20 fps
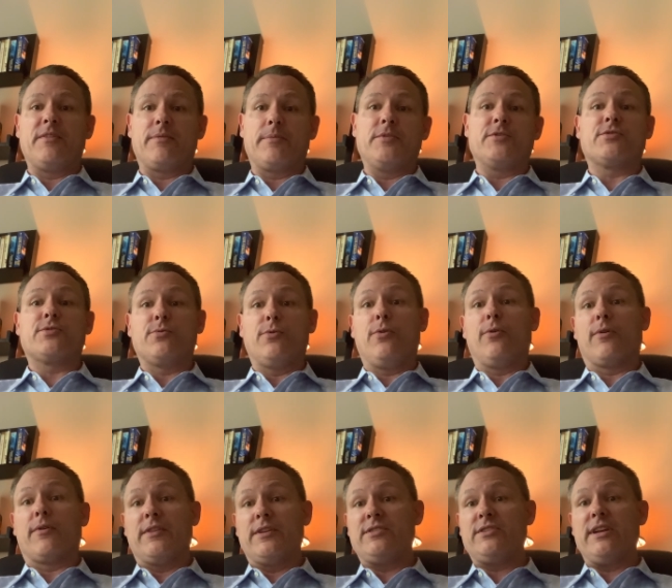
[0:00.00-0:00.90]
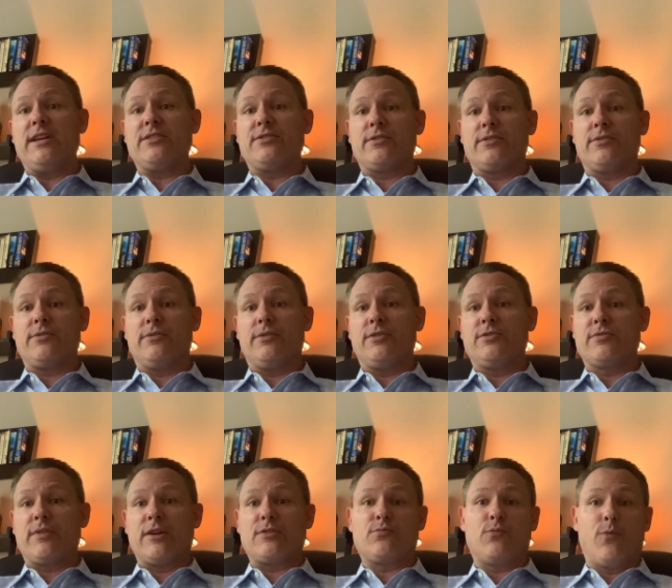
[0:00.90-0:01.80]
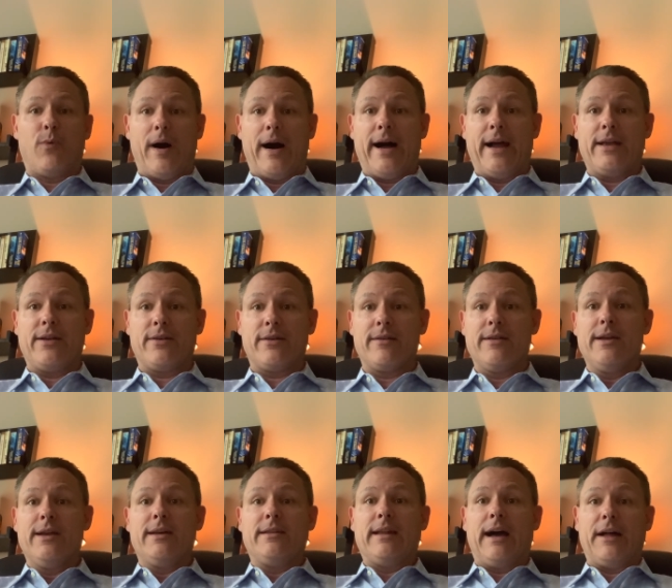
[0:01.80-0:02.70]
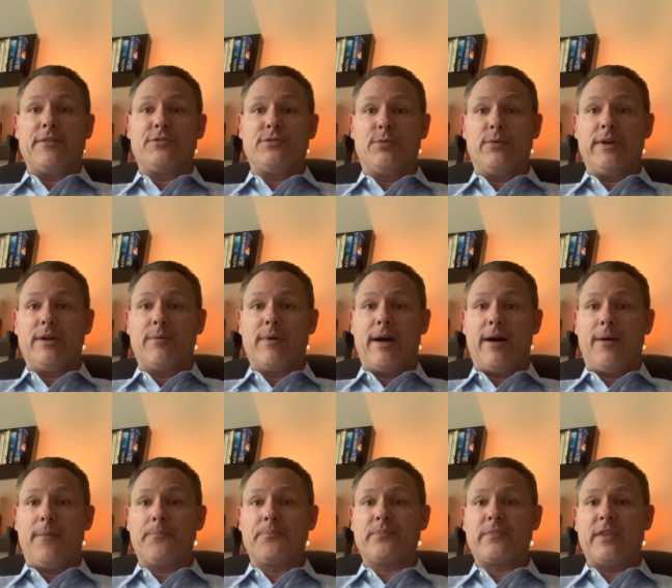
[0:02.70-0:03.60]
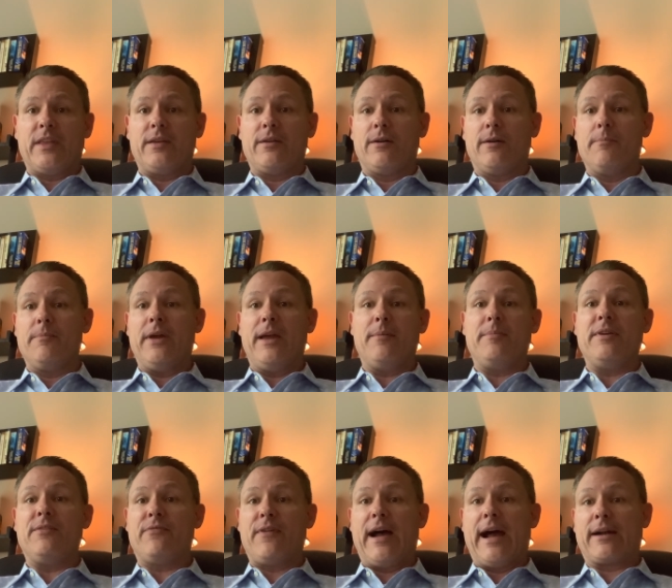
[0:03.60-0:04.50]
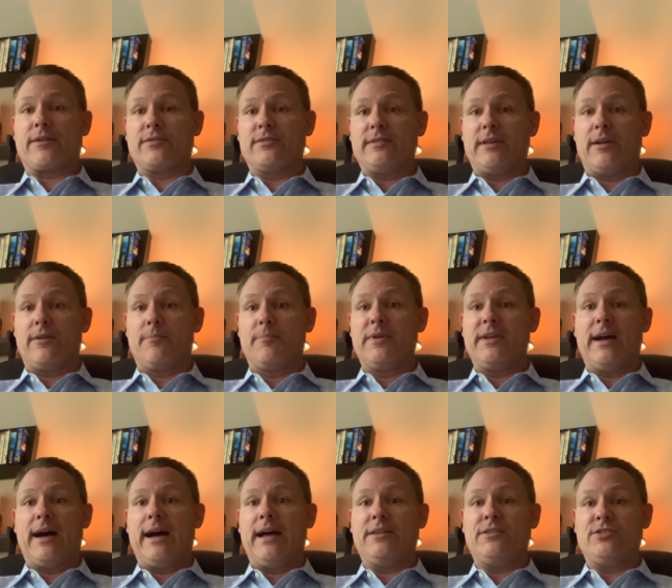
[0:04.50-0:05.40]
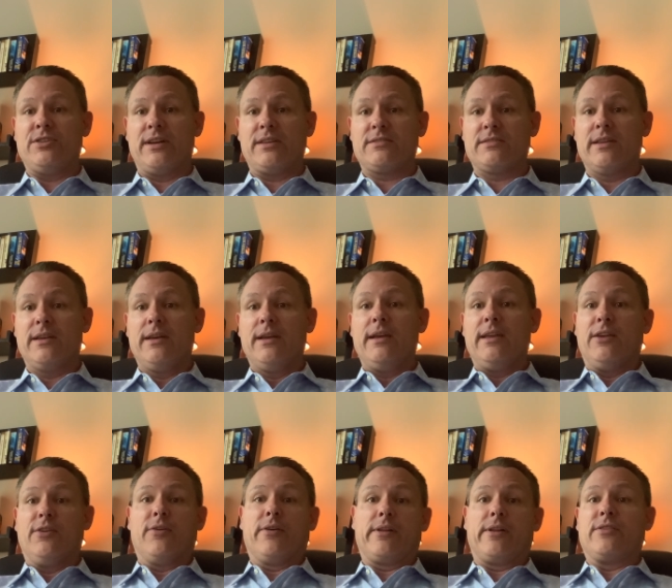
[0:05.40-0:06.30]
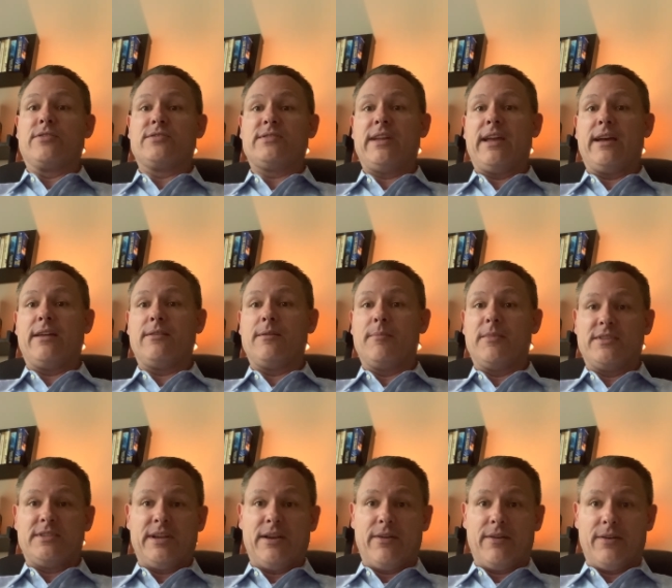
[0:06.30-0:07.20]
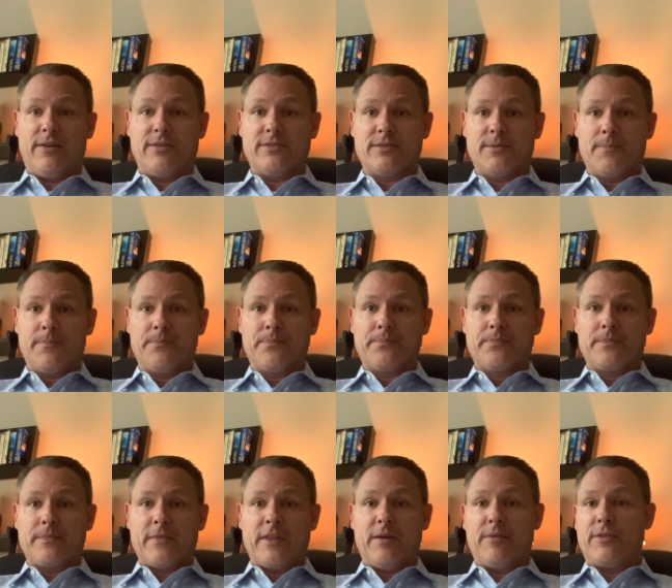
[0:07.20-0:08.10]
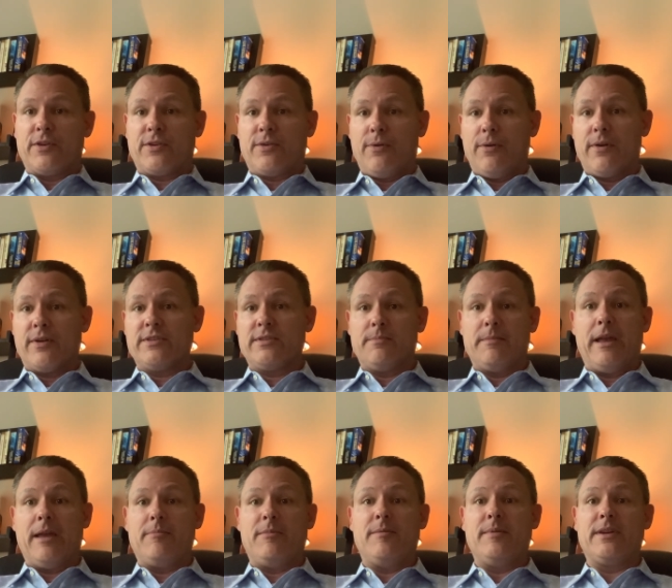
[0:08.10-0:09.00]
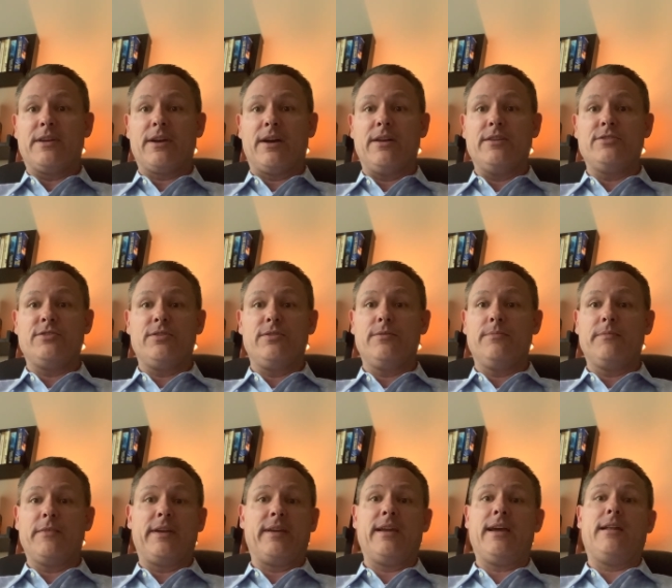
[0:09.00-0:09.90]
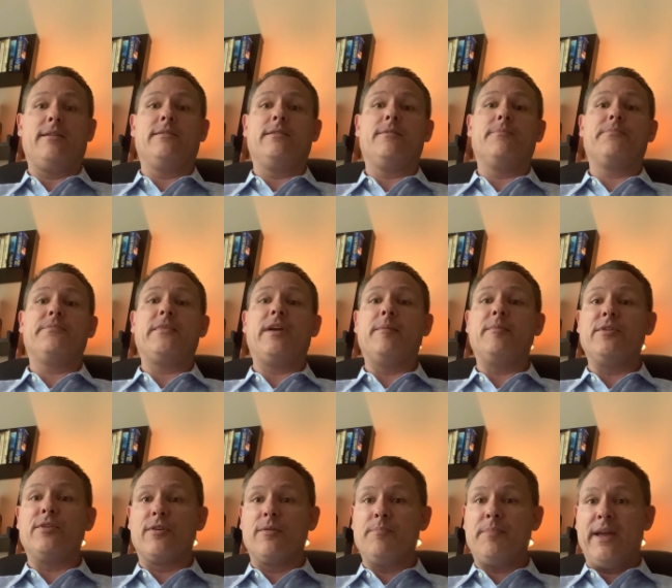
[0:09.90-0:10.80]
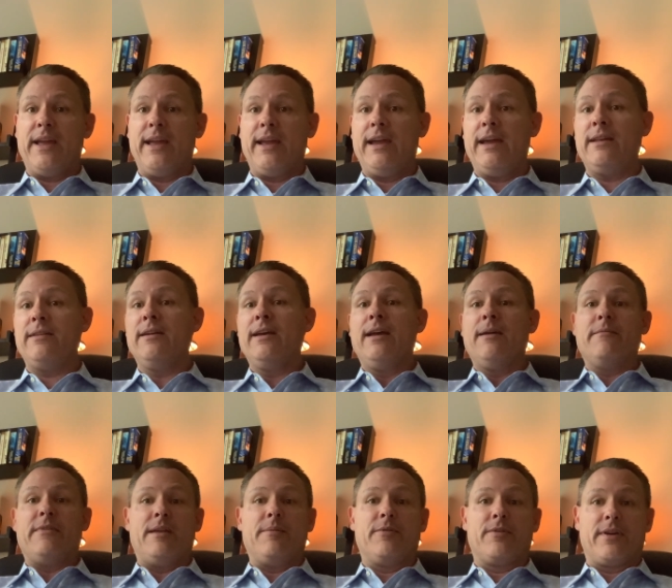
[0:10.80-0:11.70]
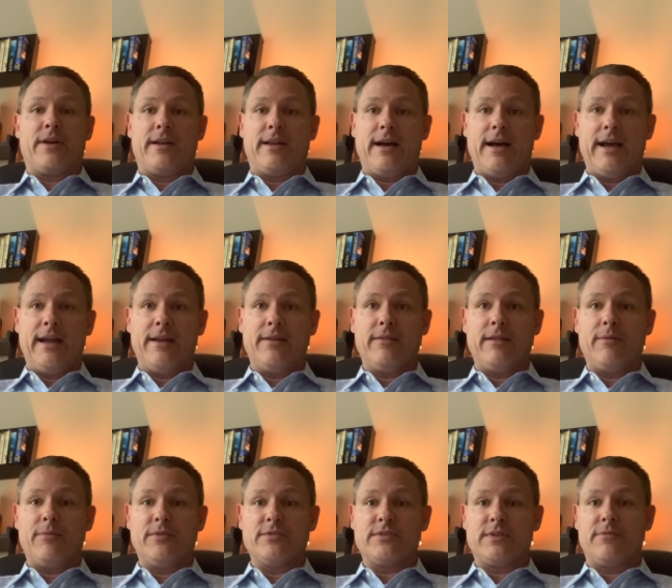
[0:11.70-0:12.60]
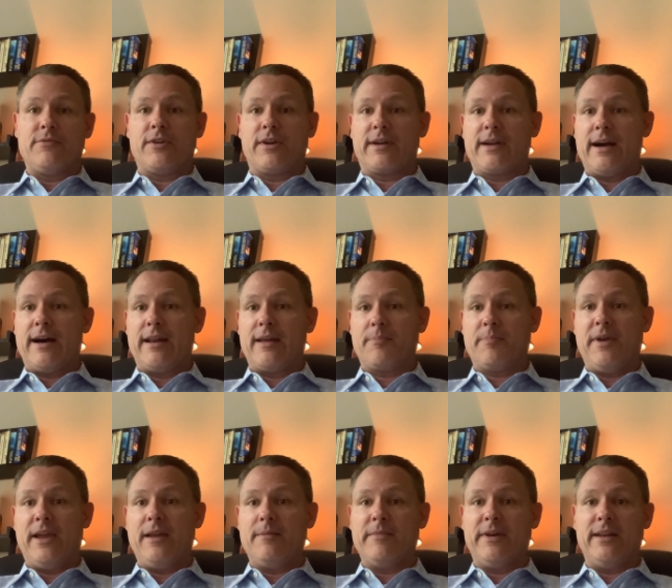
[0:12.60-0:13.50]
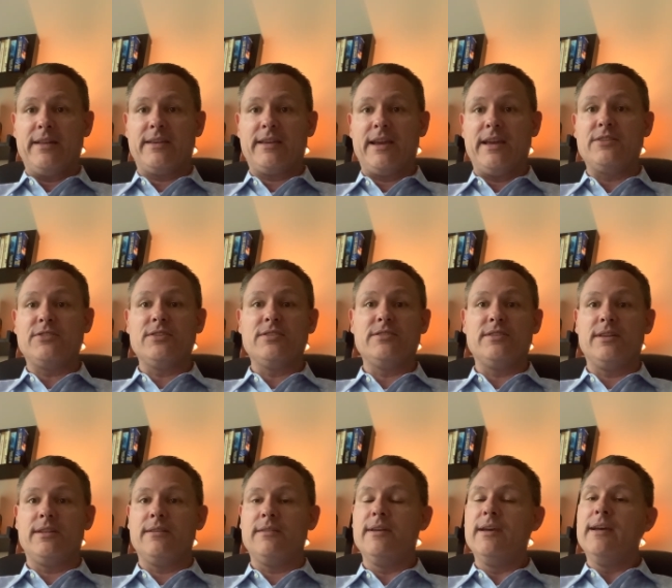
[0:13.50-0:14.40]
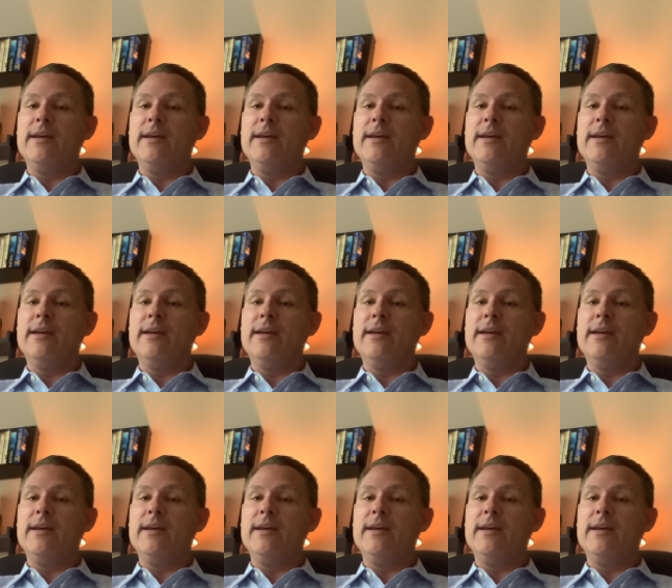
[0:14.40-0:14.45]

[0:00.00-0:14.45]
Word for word: from the school or the teacher to address why you're not doing well, you know, it may be factors that are beyond just you don't understand the materials of the course and maybe because you again you, maybe you're in pain maybe you're on high levels of narcotic pain medications and